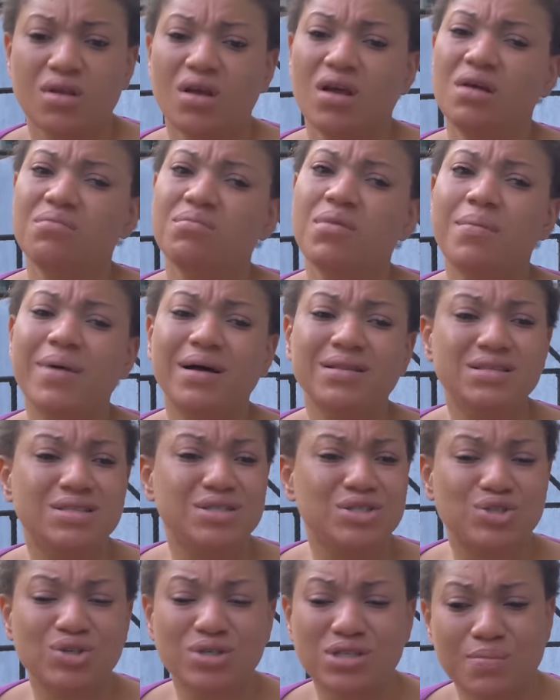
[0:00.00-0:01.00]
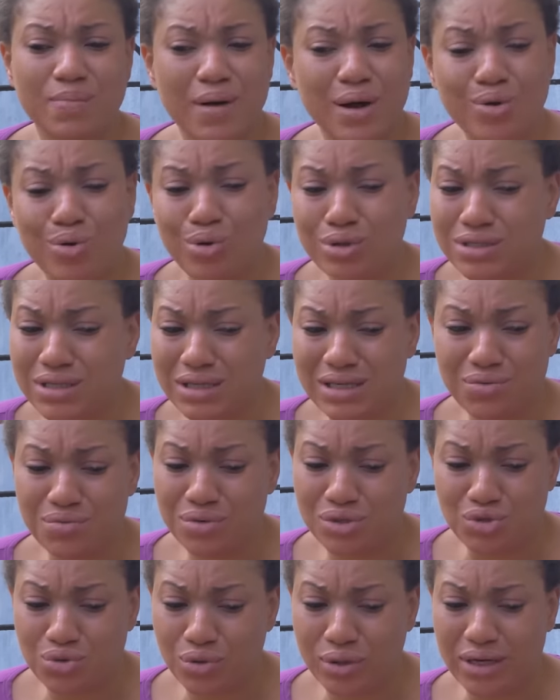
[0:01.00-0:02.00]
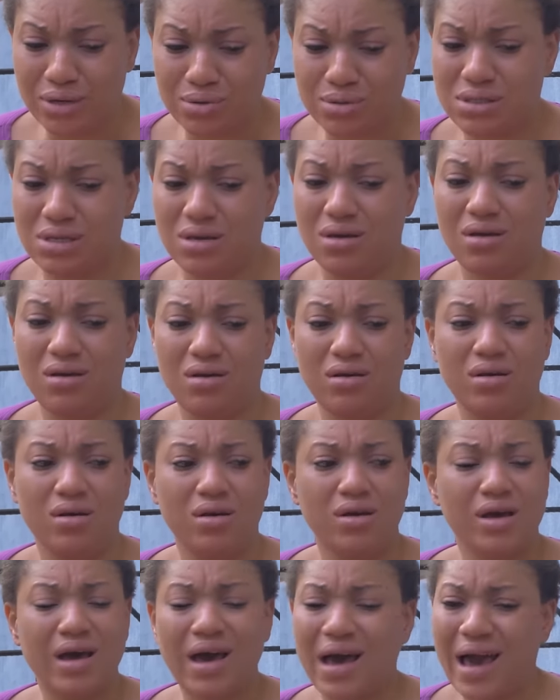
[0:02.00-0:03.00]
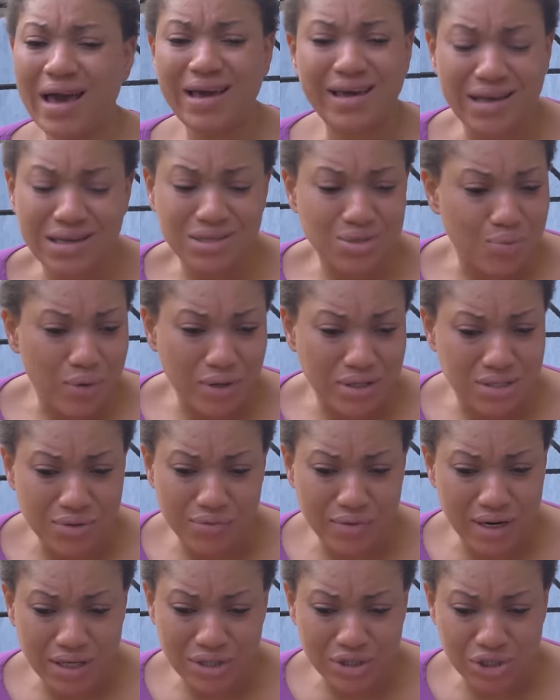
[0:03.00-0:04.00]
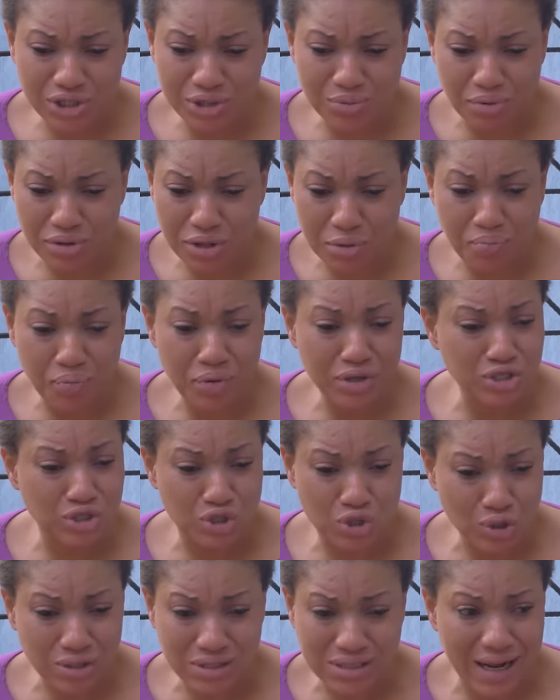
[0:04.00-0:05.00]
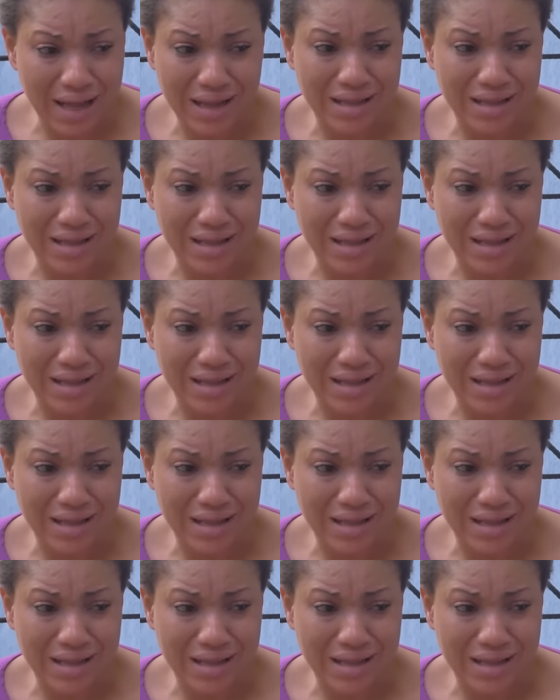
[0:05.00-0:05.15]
Mama, this is not about contending with royalty. I can't quit the relationship with the prince just like